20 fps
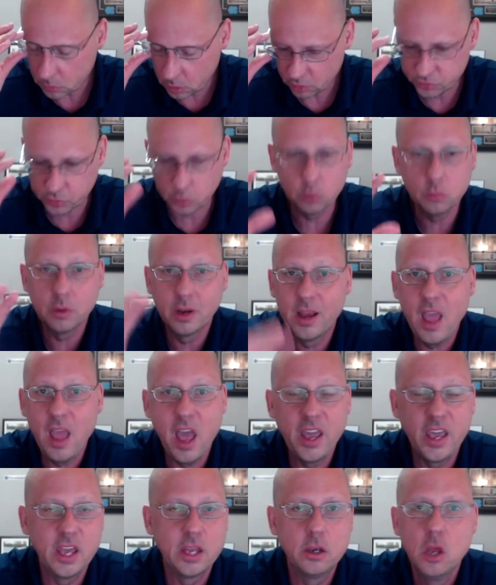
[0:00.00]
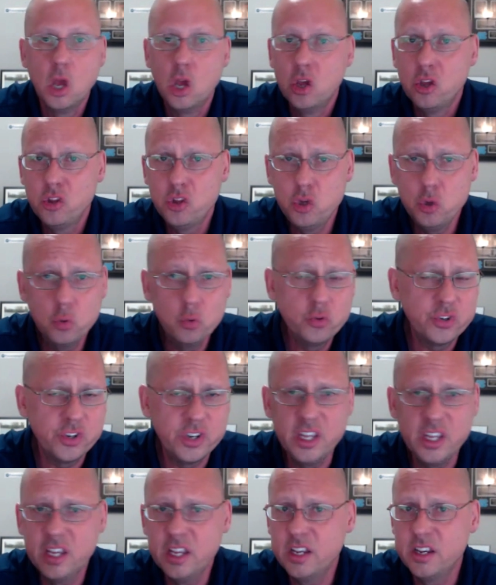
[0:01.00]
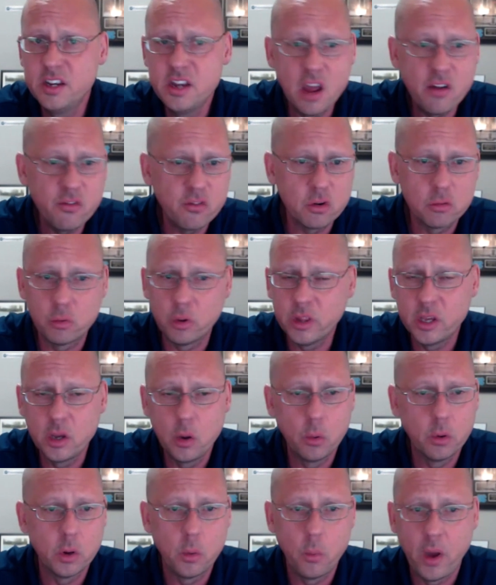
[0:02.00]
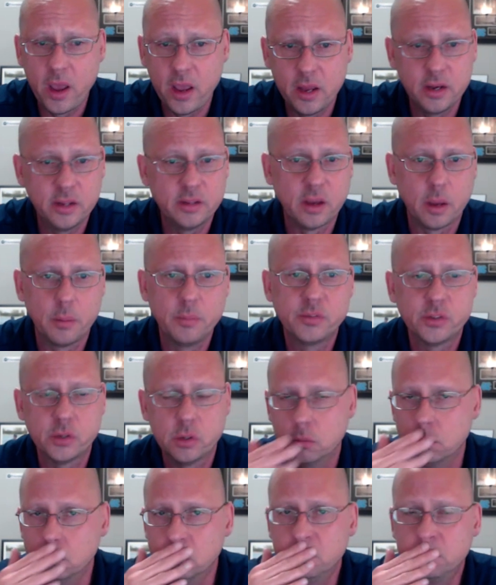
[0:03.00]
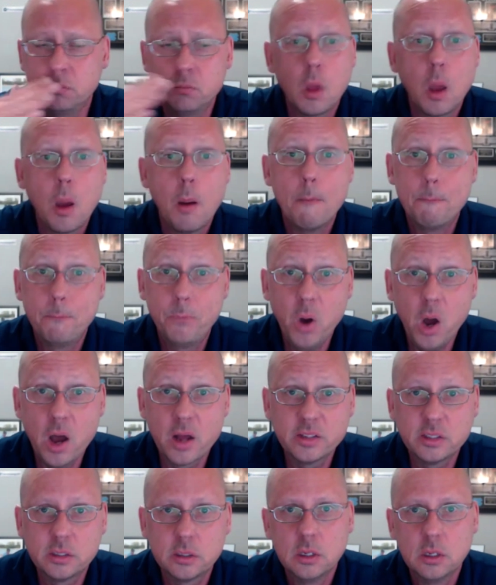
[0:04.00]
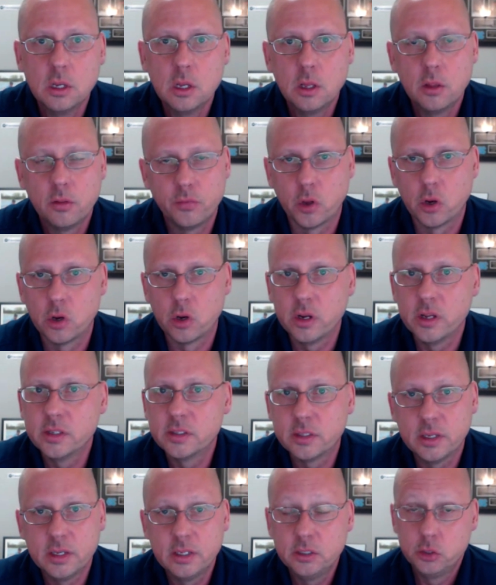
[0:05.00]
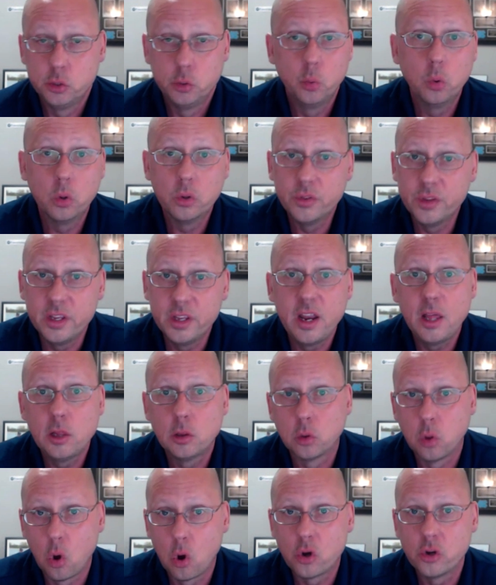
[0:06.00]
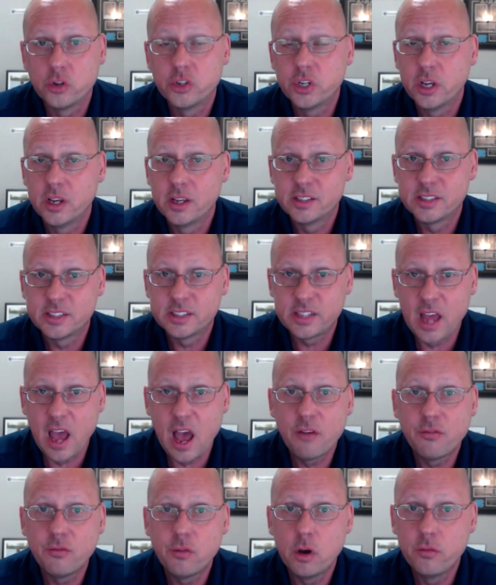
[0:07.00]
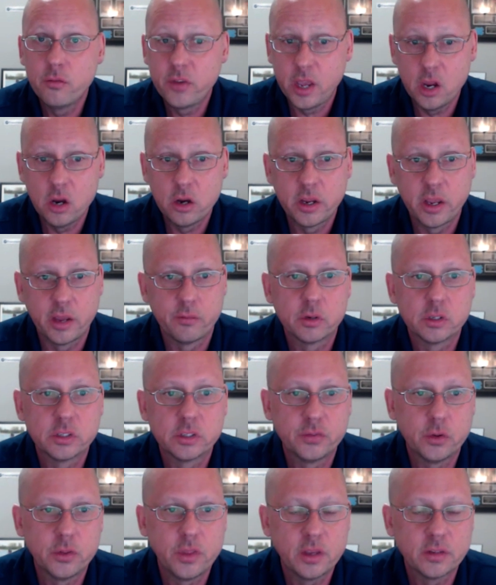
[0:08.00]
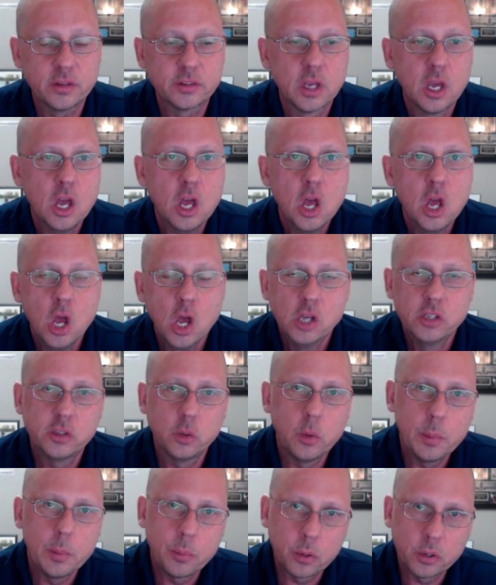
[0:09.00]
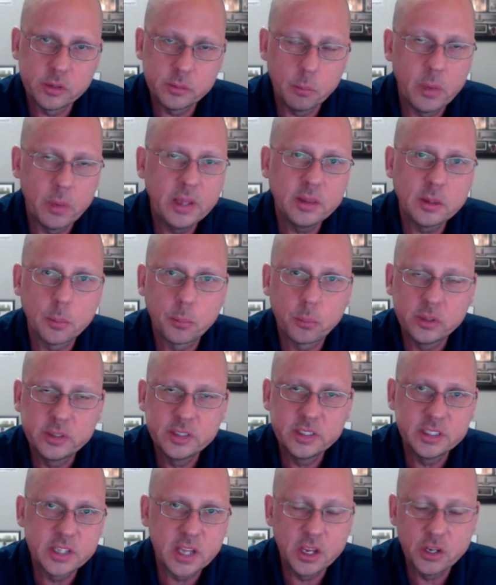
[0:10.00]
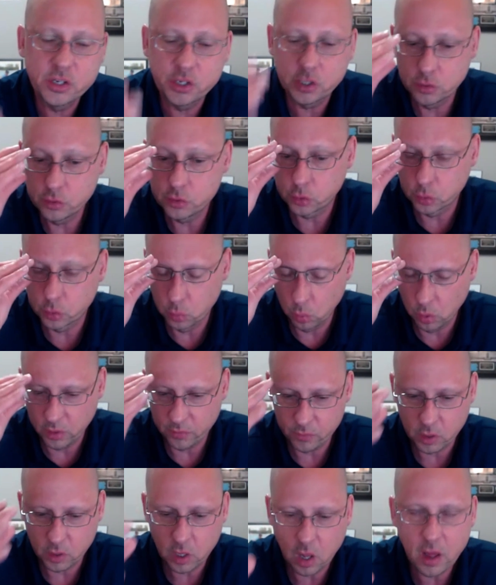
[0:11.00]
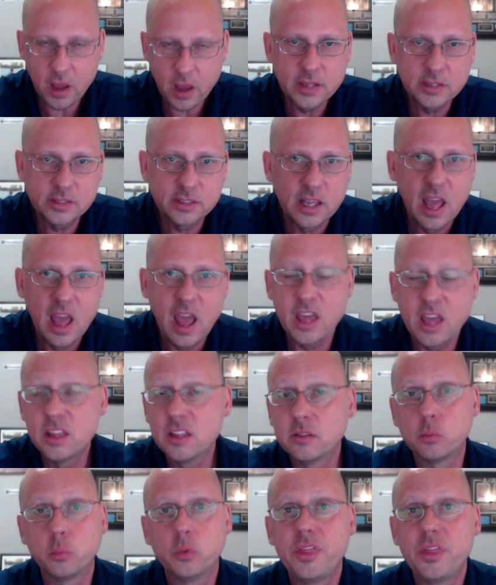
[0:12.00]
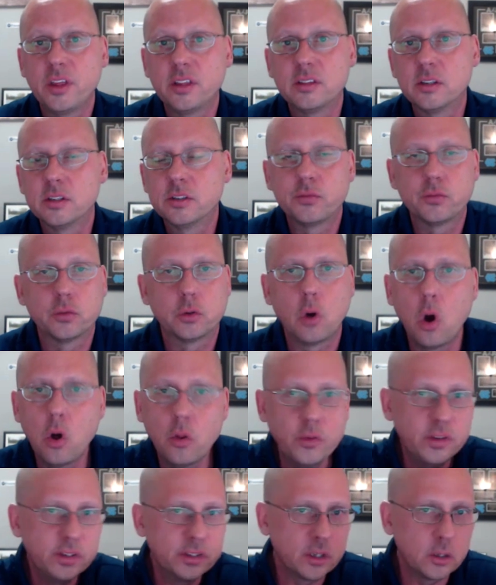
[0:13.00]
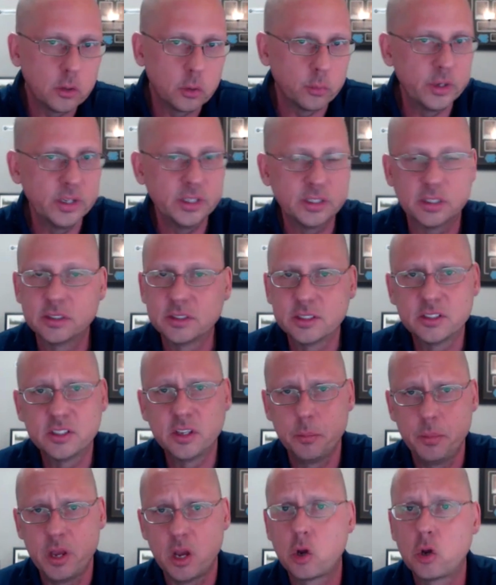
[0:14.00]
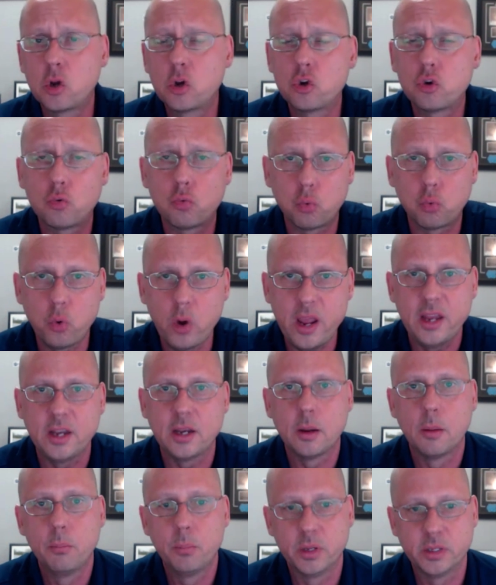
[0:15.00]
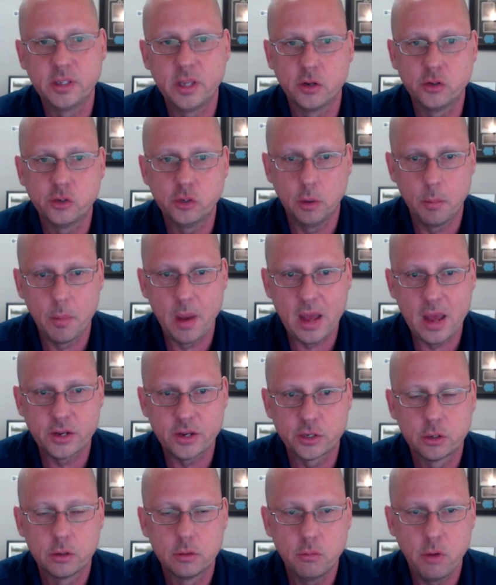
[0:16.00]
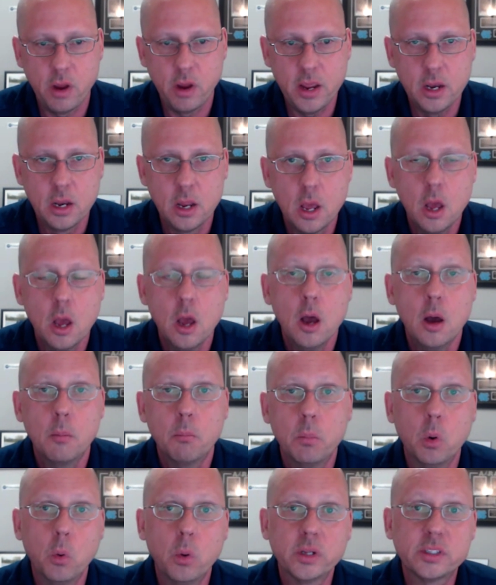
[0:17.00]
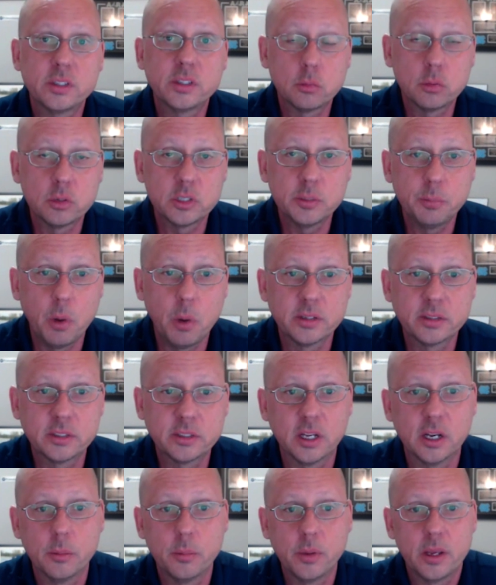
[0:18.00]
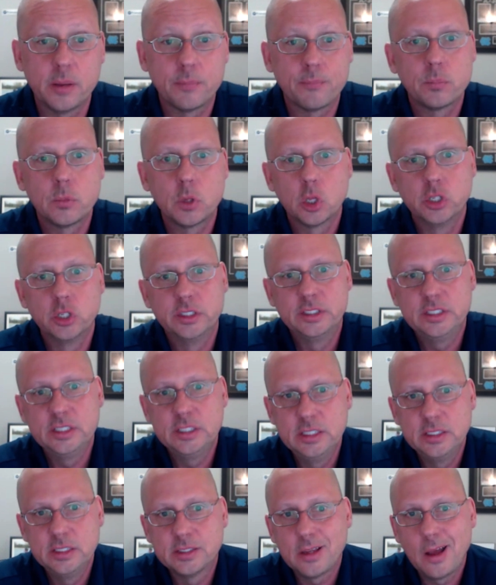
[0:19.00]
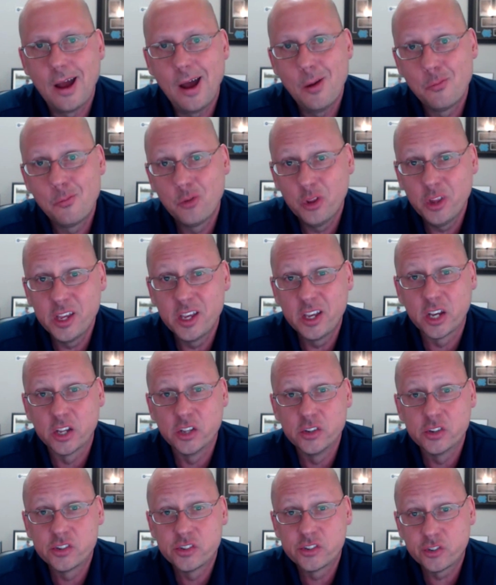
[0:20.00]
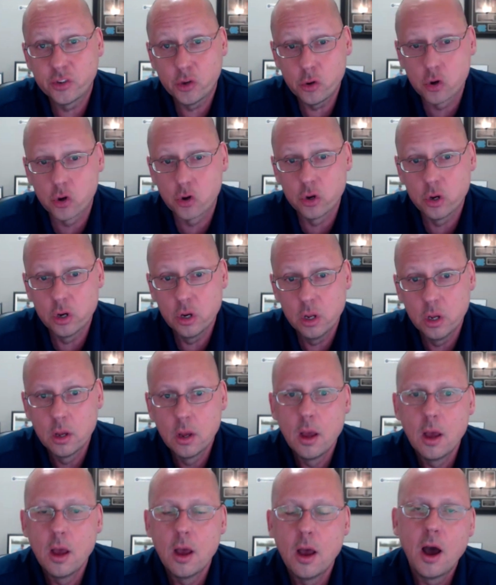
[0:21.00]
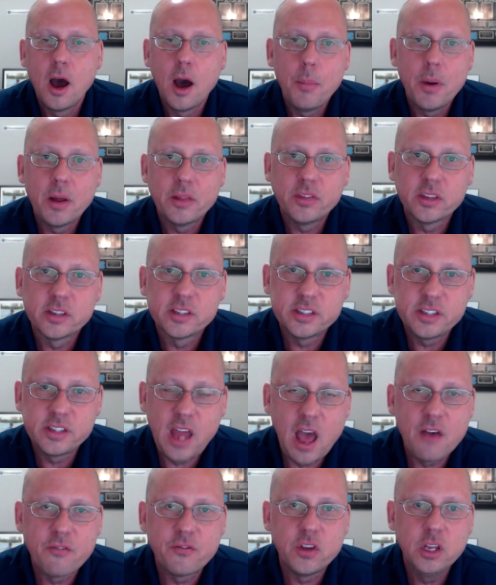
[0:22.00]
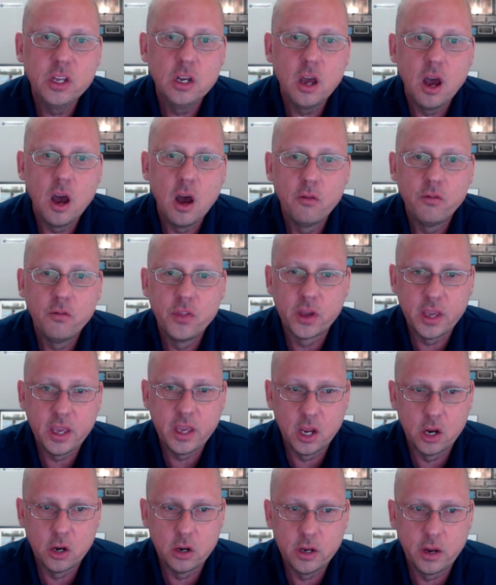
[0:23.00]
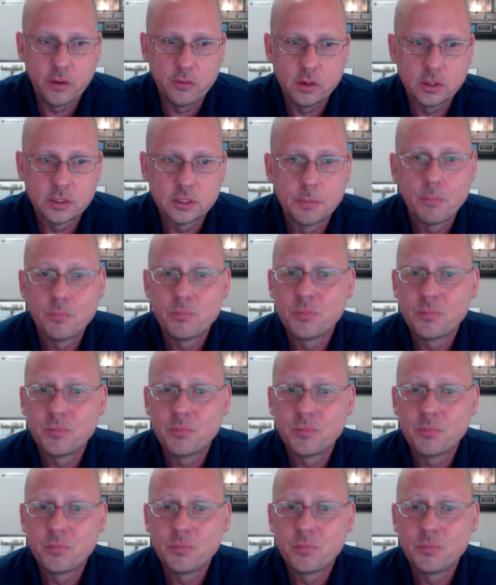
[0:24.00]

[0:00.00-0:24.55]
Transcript: So again, huge need, never really going away anytime soon. But you will need a large staff of caregivers for this. So we make the presentation to one of our clients. Hey, we think this for all these other reasons, this could be a great potential match, right? But what's the response going to be? Geez, I'm really concerned about the staffing of the caregivers.